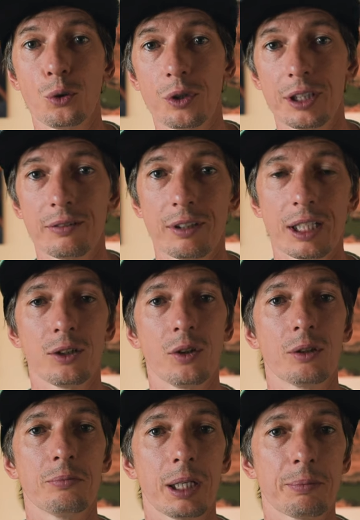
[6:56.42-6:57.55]
cooking, when I go
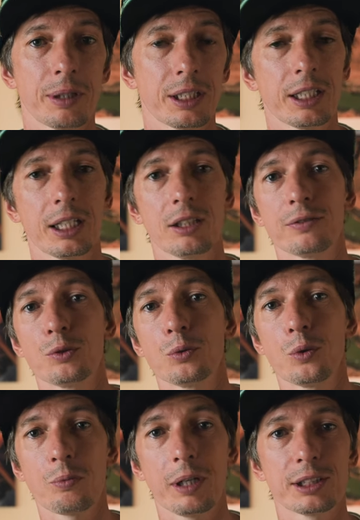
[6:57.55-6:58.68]
out backpacking, I love to
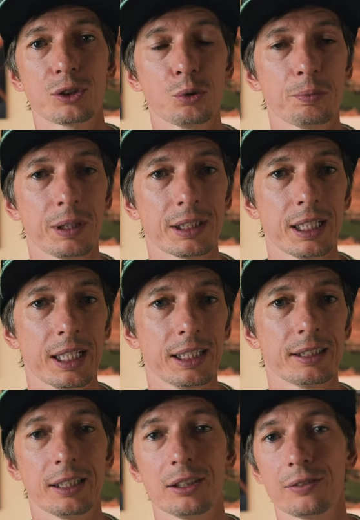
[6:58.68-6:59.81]
cook my soup at
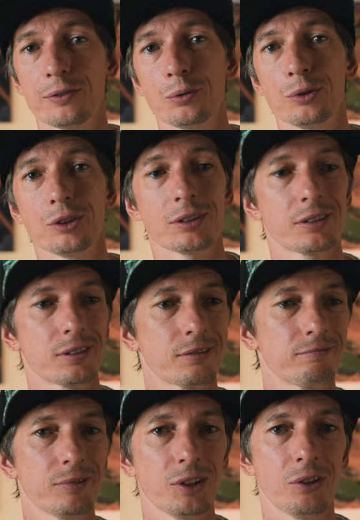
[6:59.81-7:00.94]
night. I love to just,
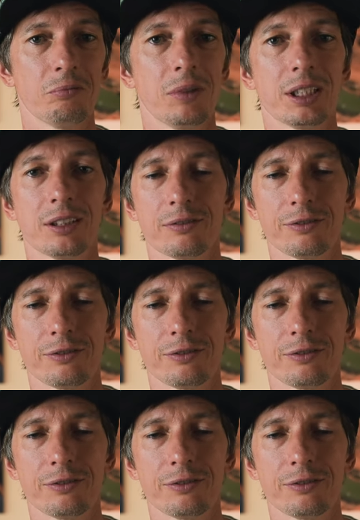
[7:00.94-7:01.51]
you know, making